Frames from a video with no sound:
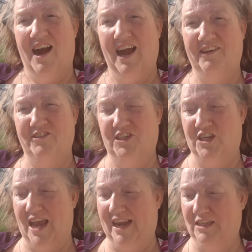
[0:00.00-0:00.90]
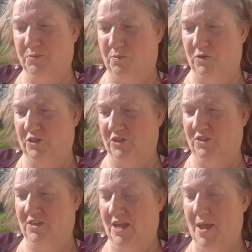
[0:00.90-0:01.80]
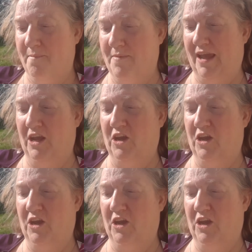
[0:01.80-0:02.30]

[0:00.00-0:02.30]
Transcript: Irish exporters may